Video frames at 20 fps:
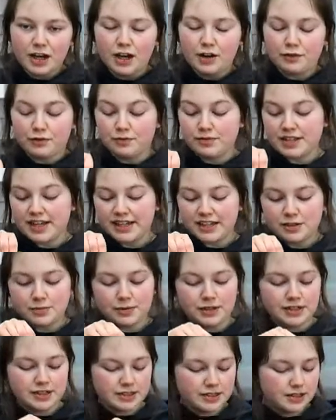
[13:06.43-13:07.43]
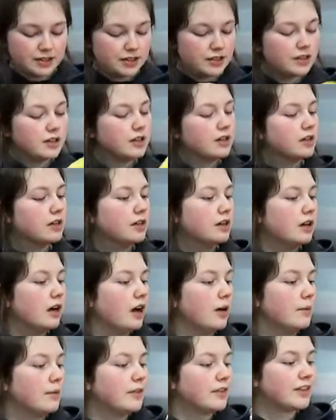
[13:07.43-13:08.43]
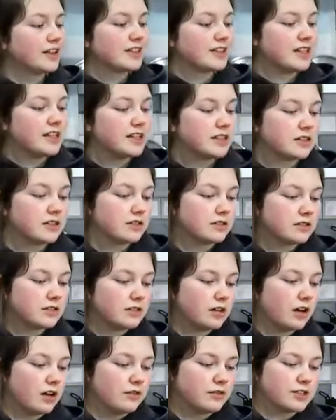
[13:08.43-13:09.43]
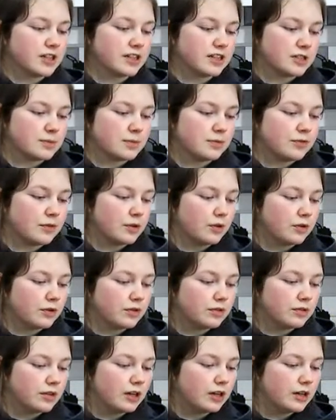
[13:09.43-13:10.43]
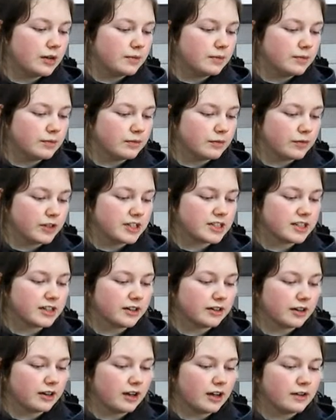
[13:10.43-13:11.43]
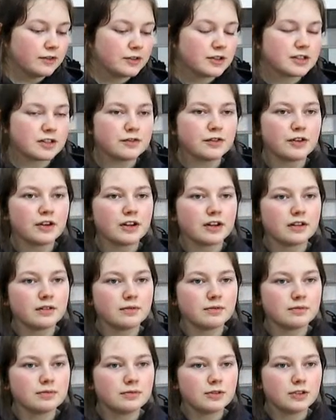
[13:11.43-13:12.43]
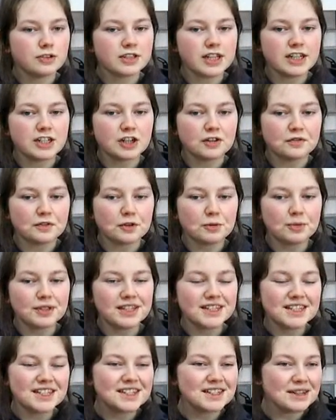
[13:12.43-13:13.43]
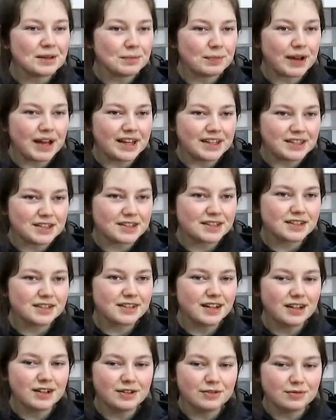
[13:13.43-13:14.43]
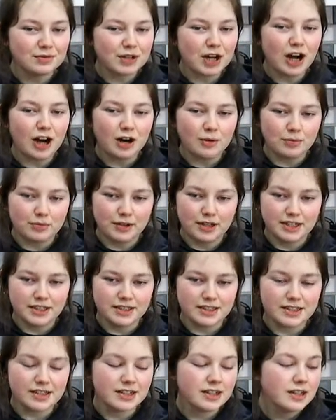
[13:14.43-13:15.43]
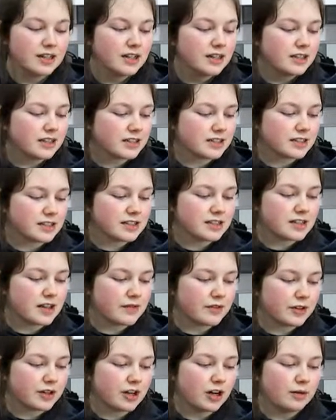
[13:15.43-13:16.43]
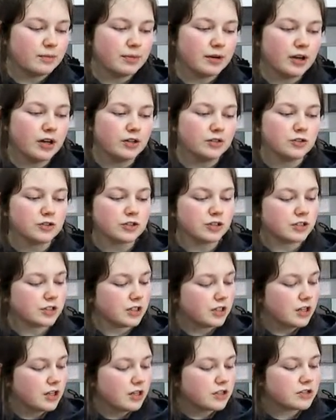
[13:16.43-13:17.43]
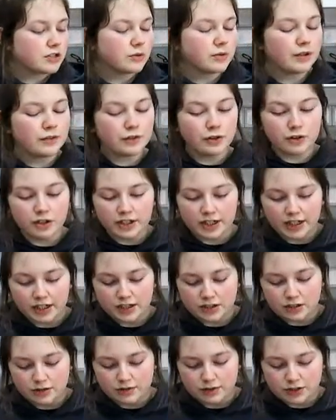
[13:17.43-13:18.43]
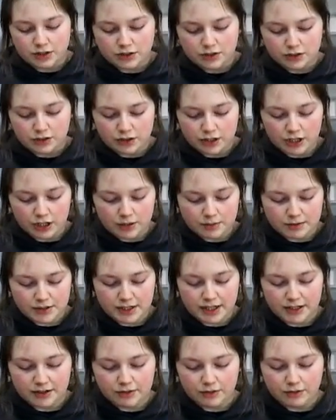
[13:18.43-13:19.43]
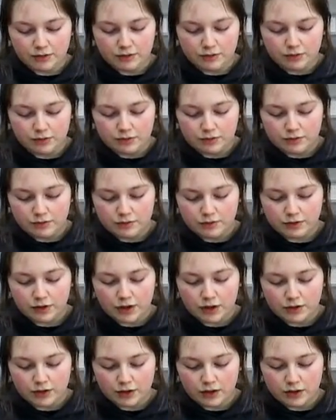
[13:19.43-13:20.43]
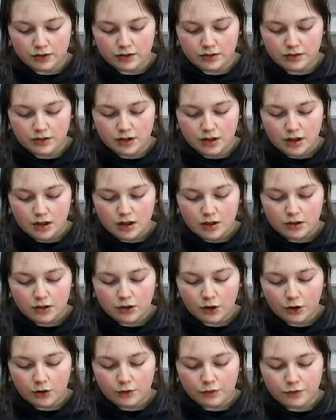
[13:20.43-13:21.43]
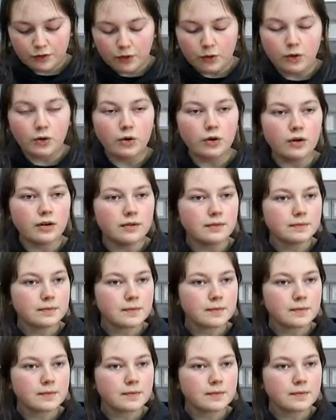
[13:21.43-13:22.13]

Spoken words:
from Sainsbury's. This isn't, I've said this before recently on a live because I feel like I've got deja vu, but this isn't the best carb-wise. This is 7 carb per 100. So if you're looking to reduce your carbs down further, go for